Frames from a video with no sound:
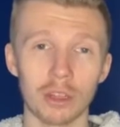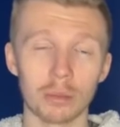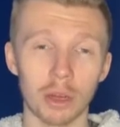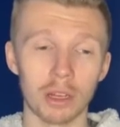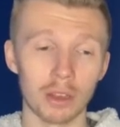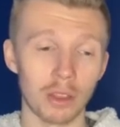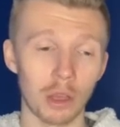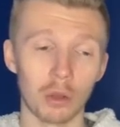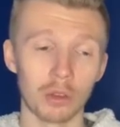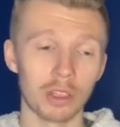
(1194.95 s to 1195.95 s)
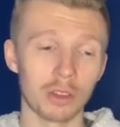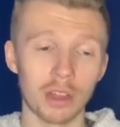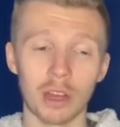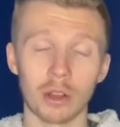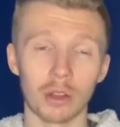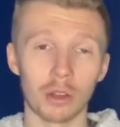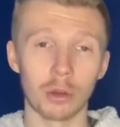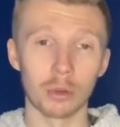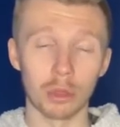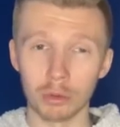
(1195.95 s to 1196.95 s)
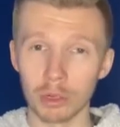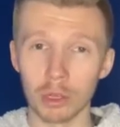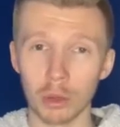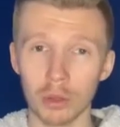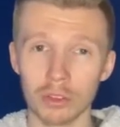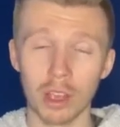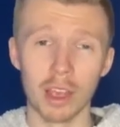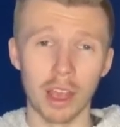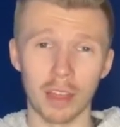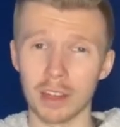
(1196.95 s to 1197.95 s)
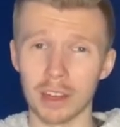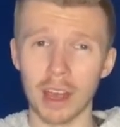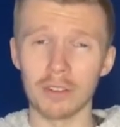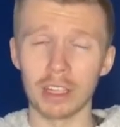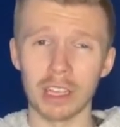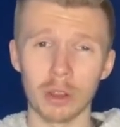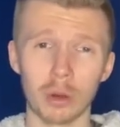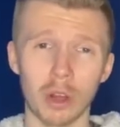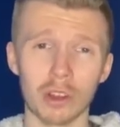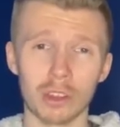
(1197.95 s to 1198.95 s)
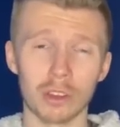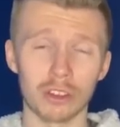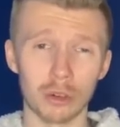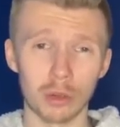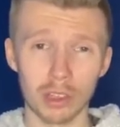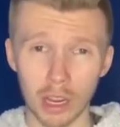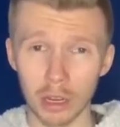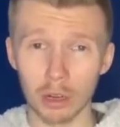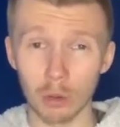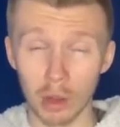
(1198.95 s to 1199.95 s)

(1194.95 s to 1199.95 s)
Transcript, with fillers: but they only let alone three goals and they didn't have any yellow cards, so they showed great